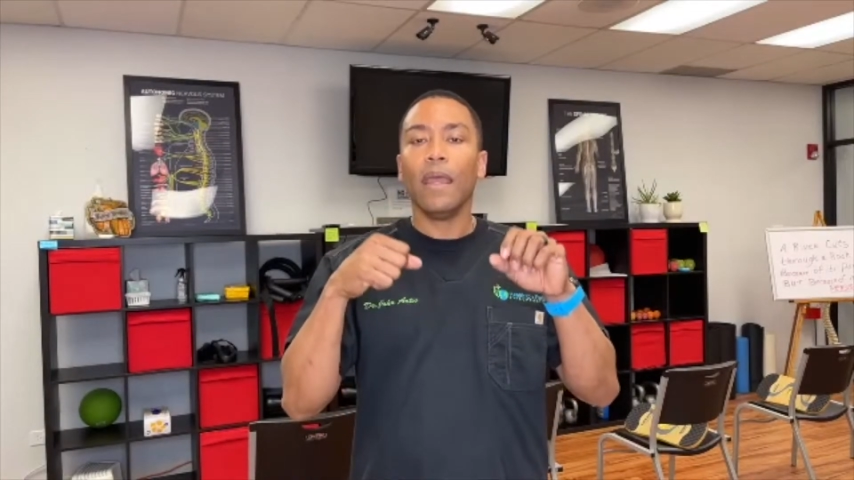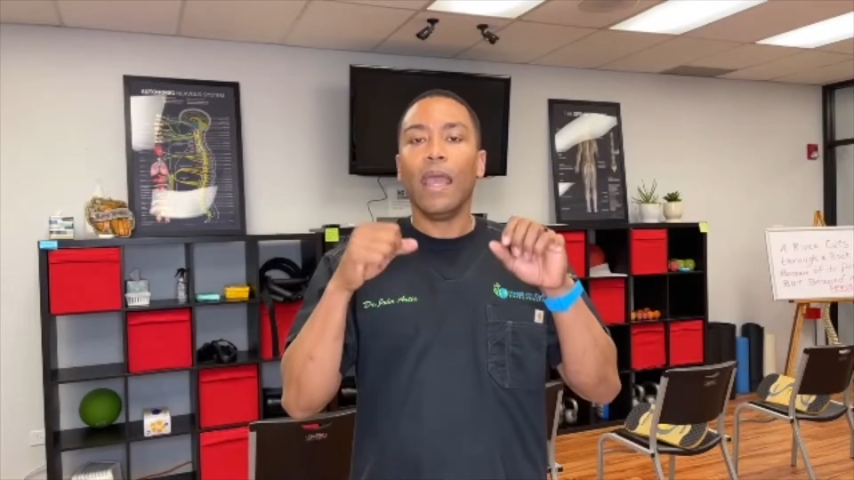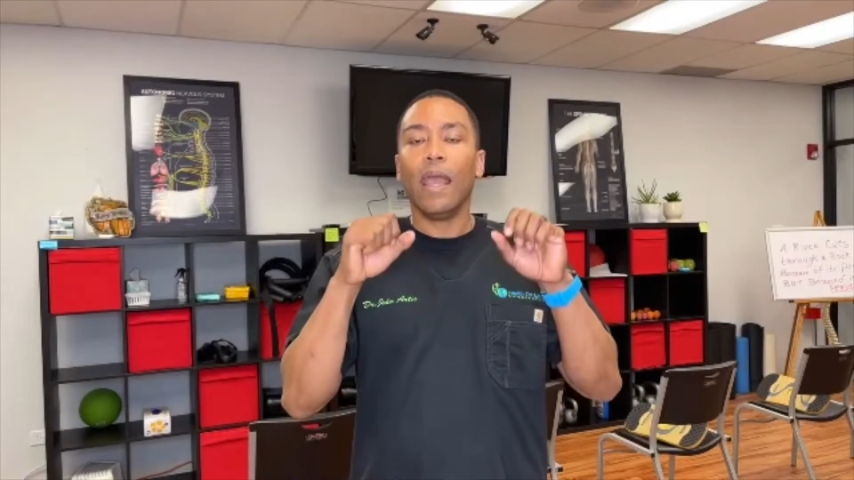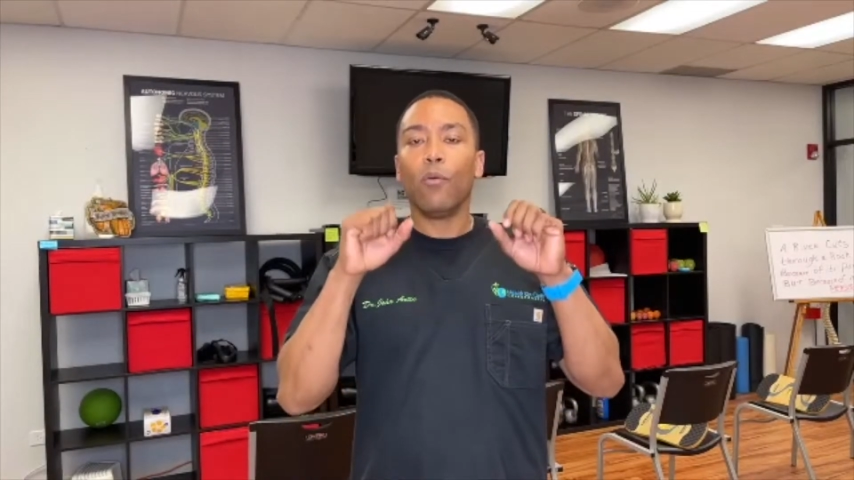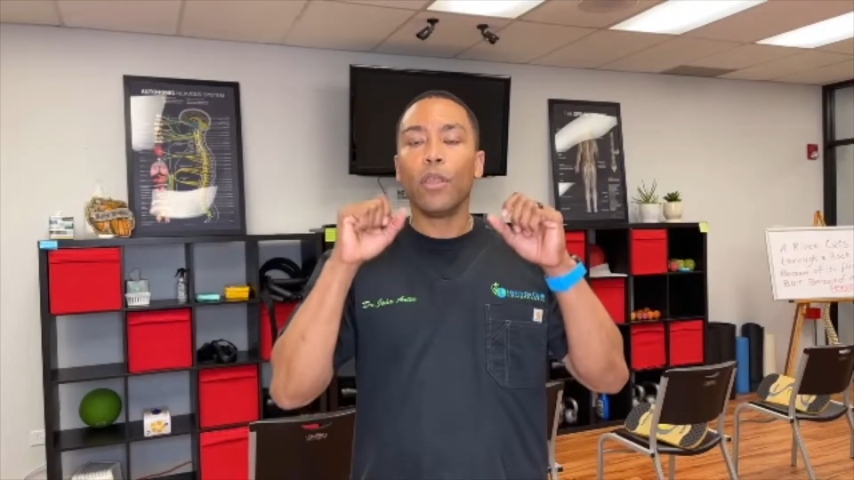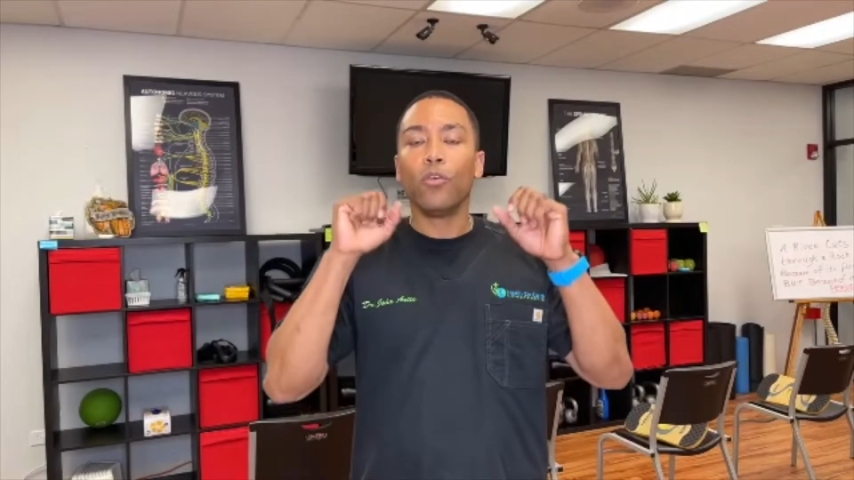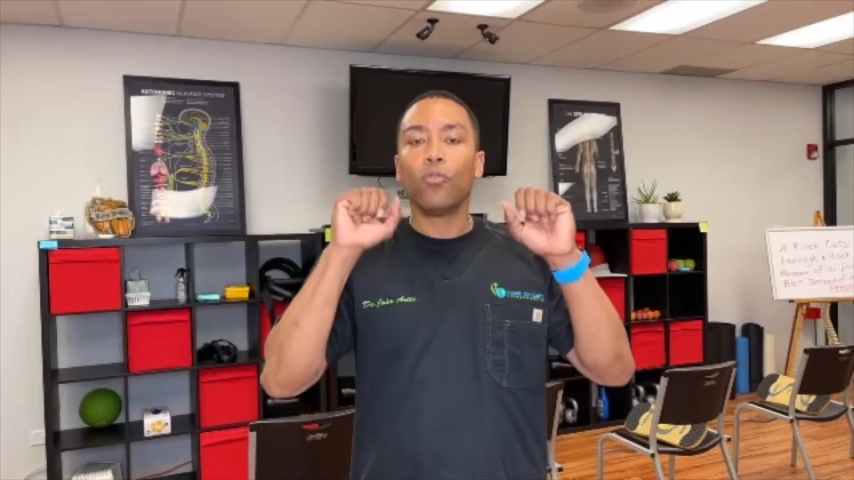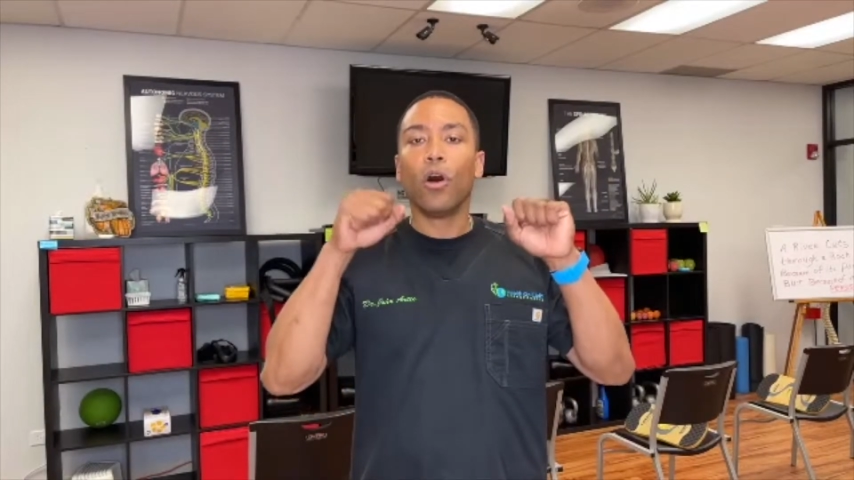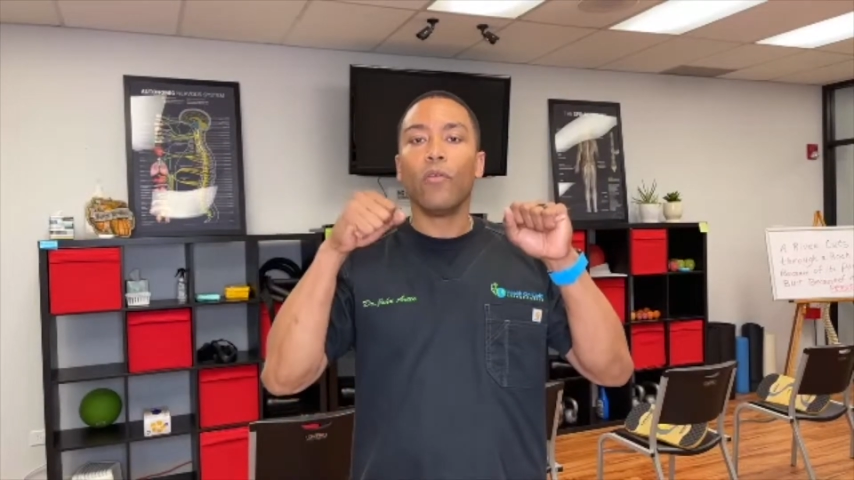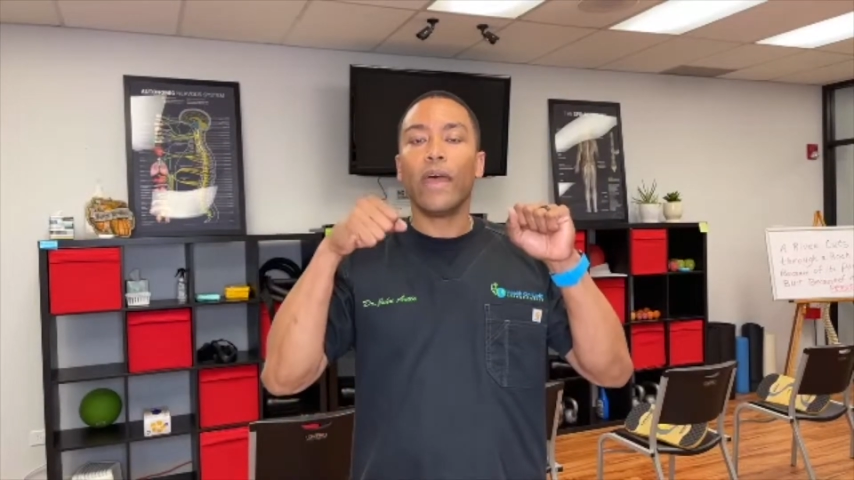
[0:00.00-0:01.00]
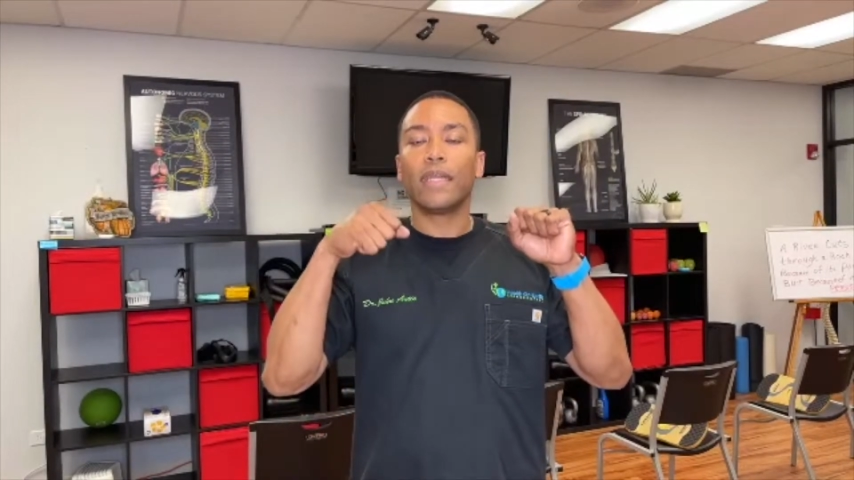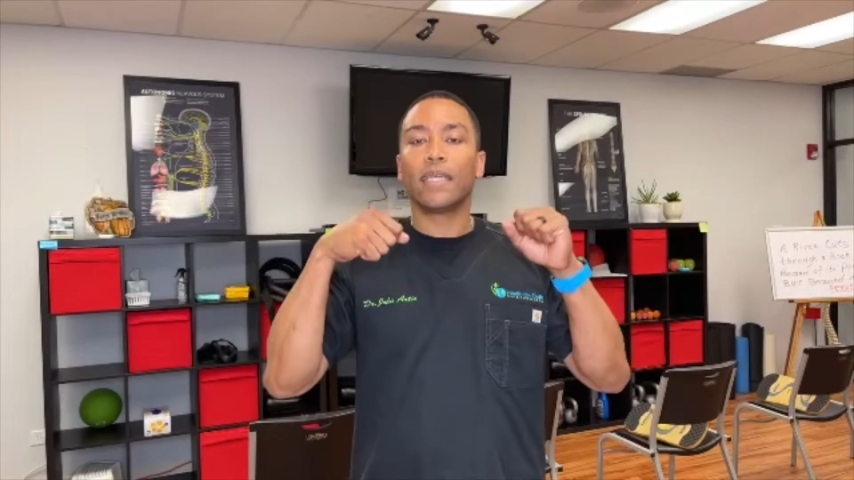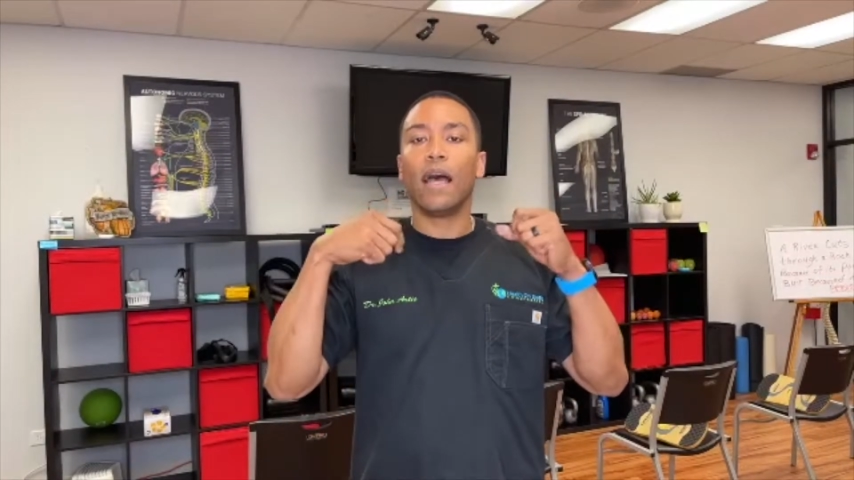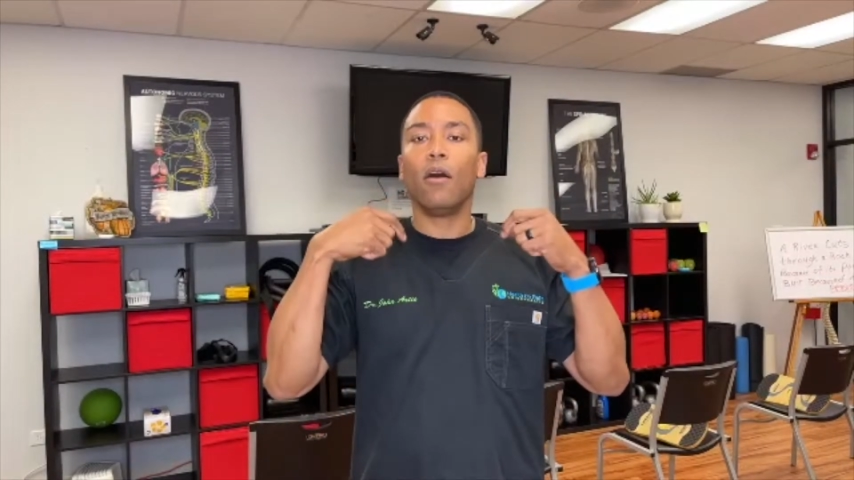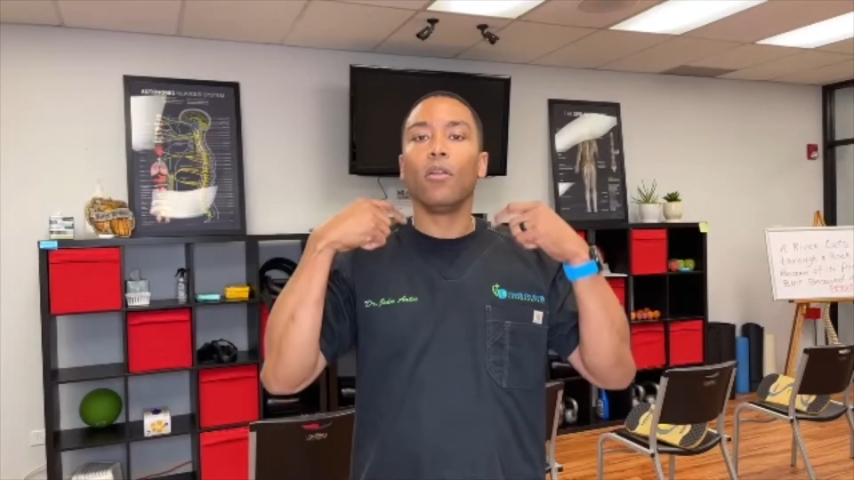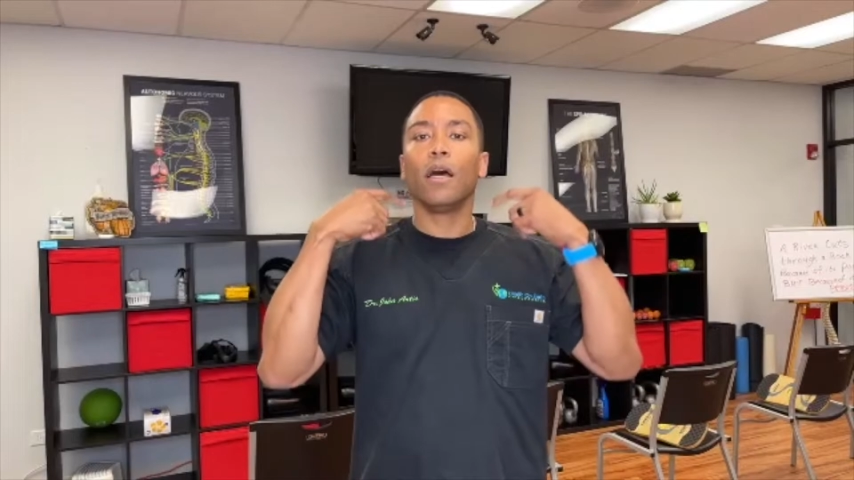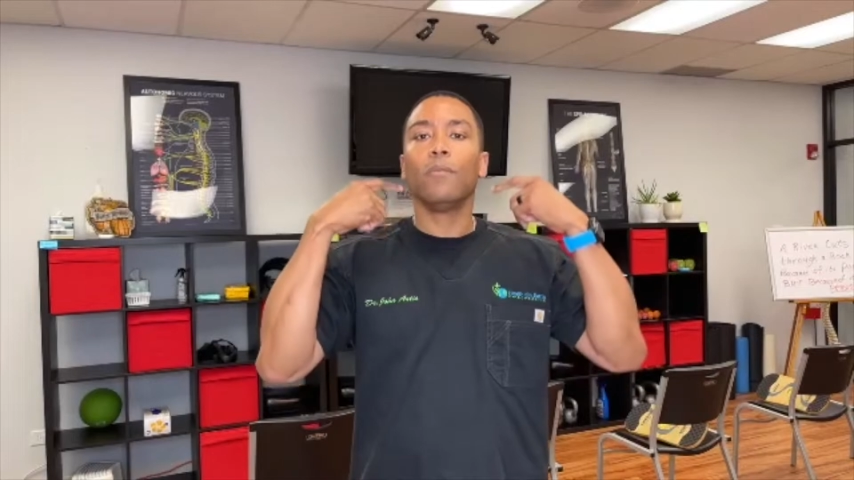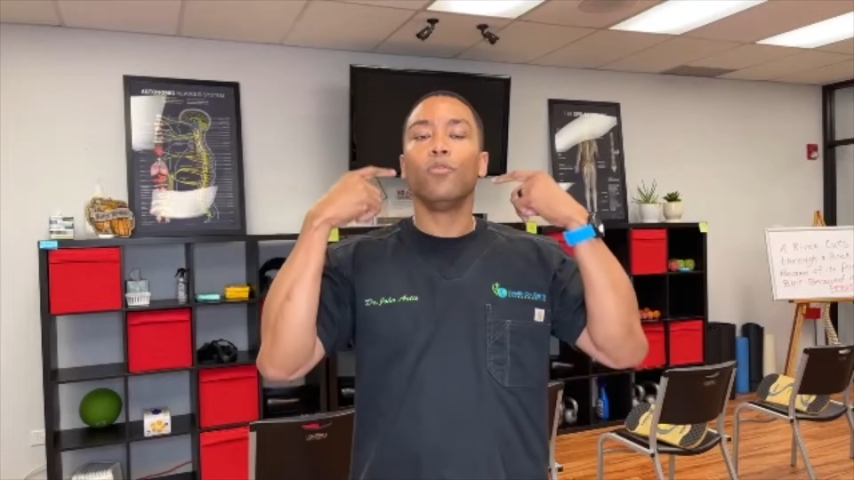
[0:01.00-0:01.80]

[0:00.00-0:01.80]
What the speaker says: and when you roll that towel up,